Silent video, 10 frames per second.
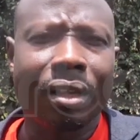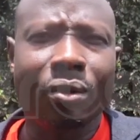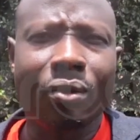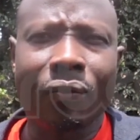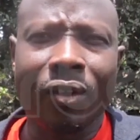
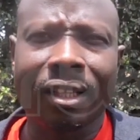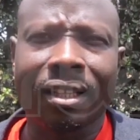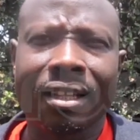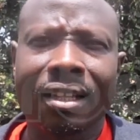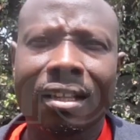innovate,
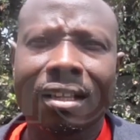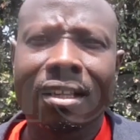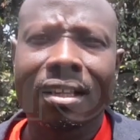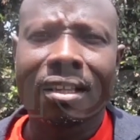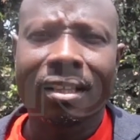
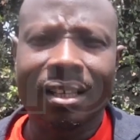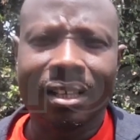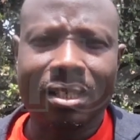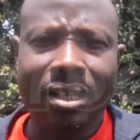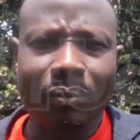
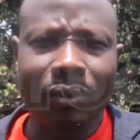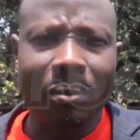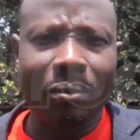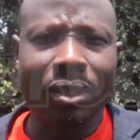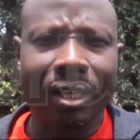sometimes